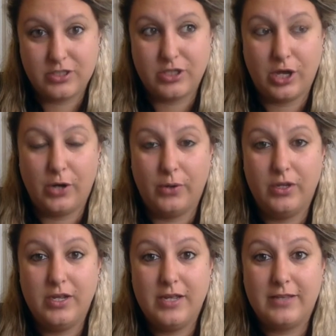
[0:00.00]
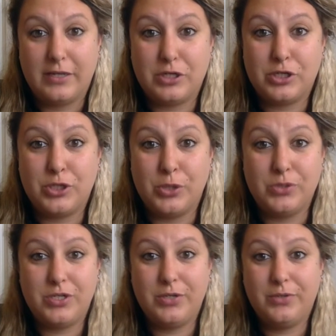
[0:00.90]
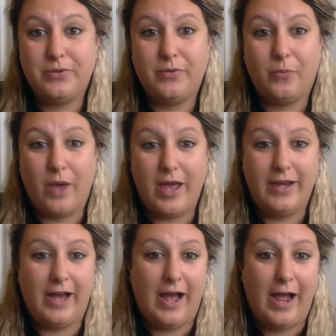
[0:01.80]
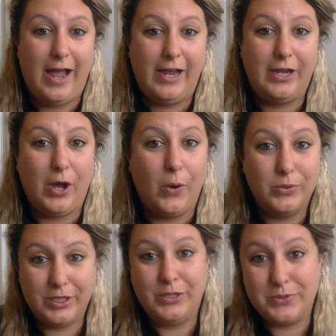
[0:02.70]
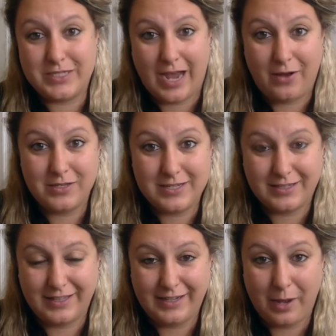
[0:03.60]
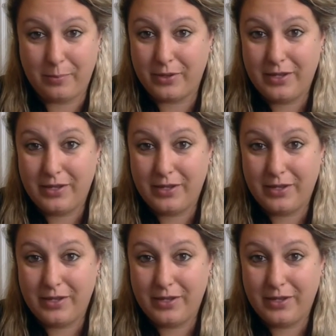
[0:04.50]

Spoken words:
So that just shows you when I only use towels to clean up